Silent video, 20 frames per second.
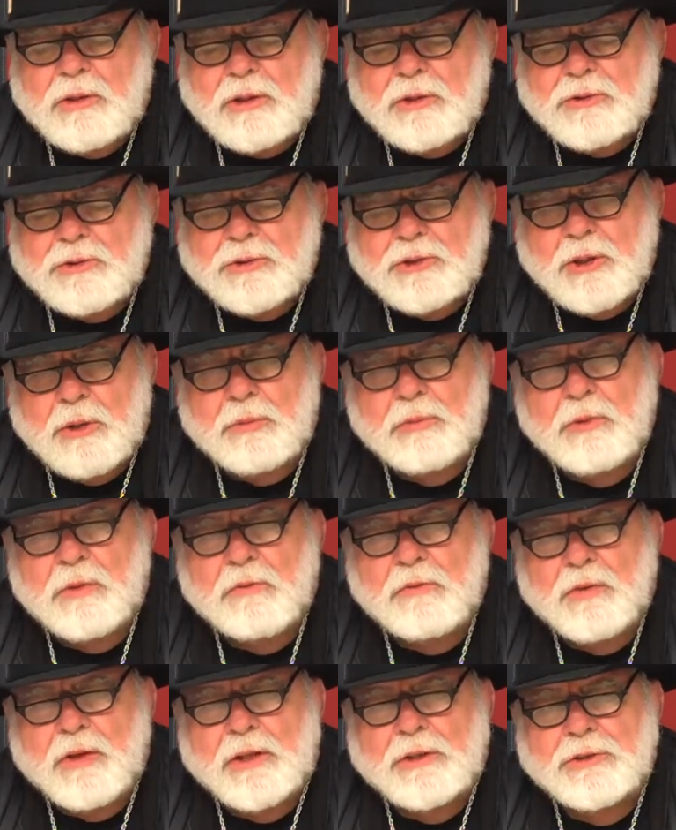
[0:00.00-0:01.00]
that some of the
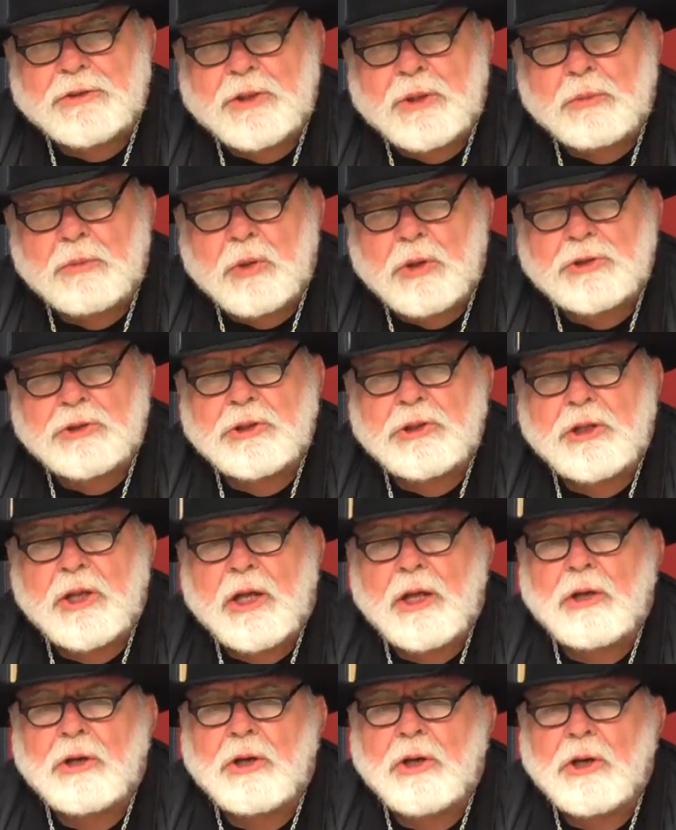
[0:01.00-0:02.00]
fencing wasn't
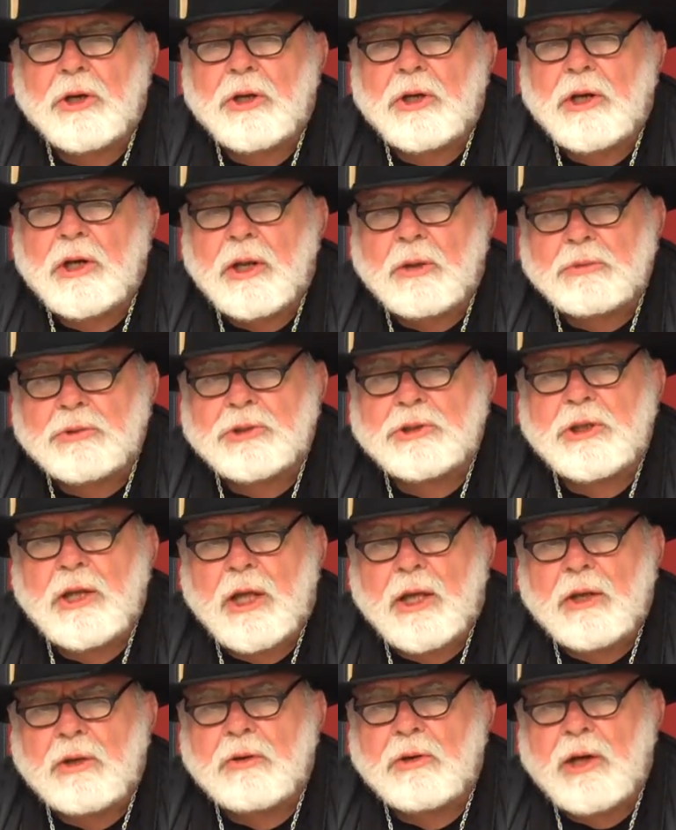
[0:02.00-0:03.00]
that good and it was
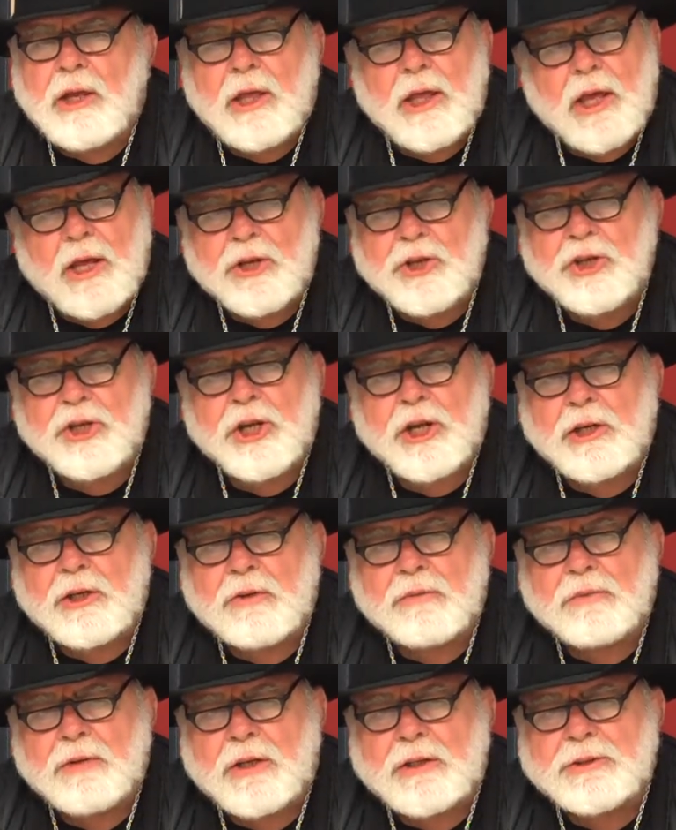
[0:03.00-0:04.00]
down, and he hadn't checked
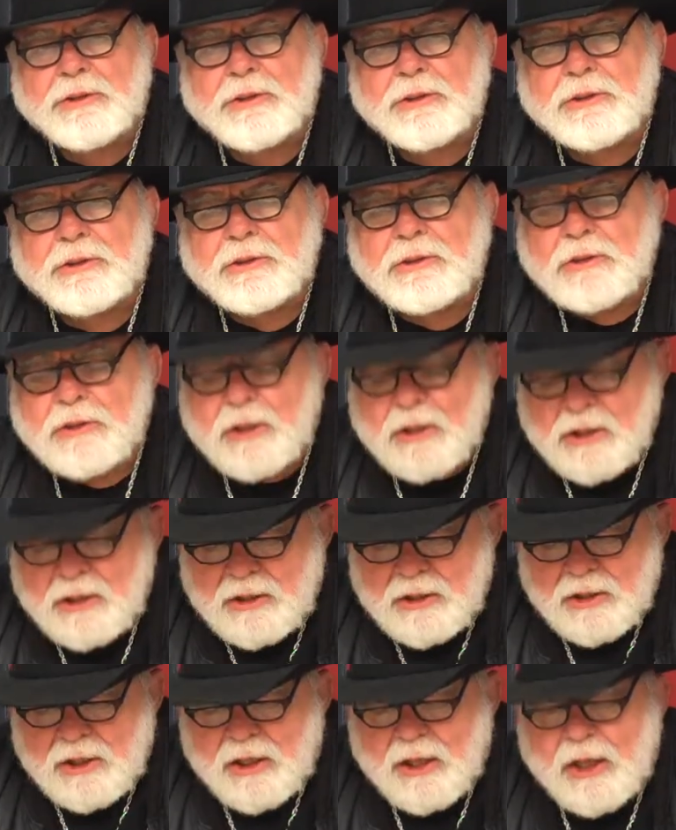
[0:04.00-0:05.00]
the fences.
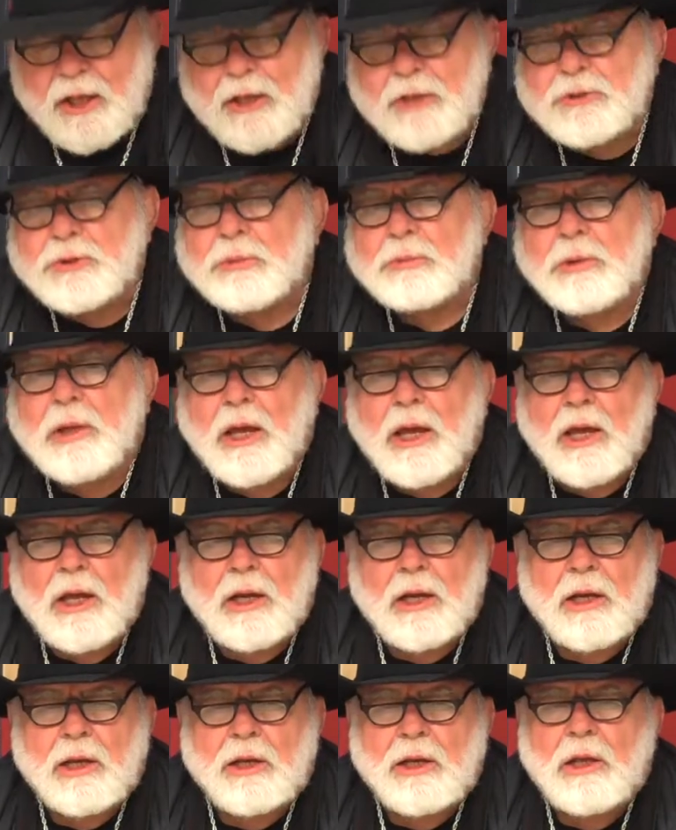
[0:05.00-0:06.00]
And some
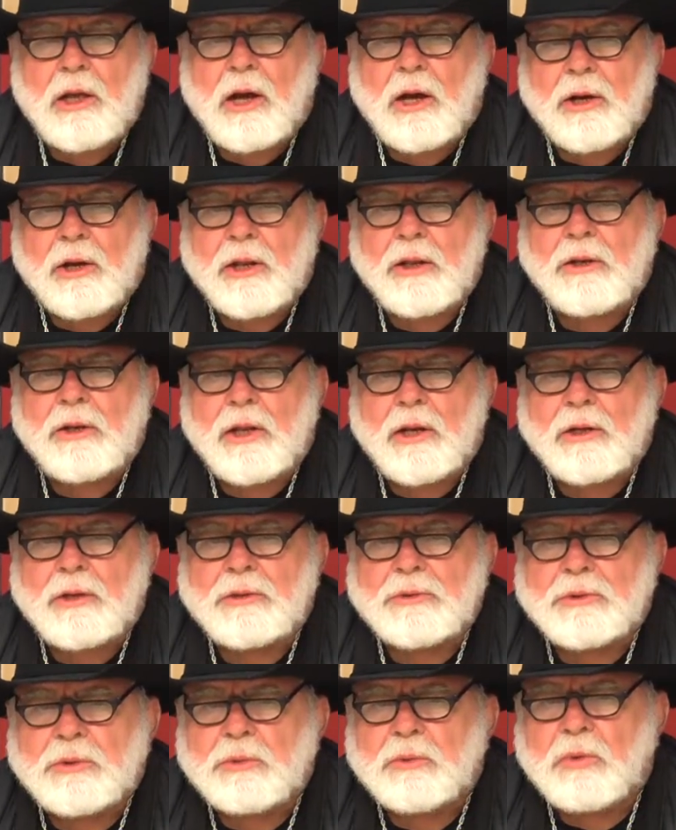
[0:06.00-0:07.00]
cattle had got in
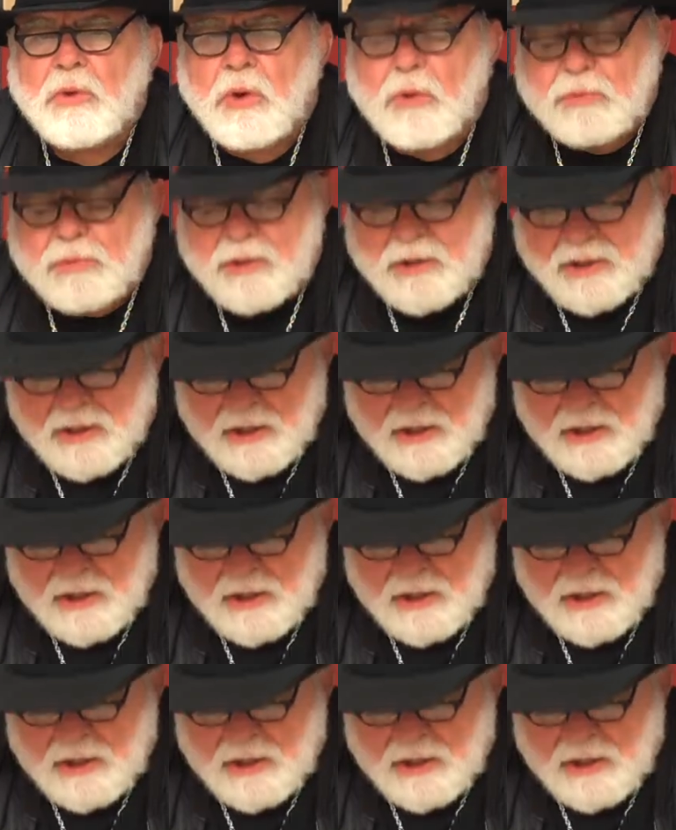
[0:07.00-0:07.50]
there, some roving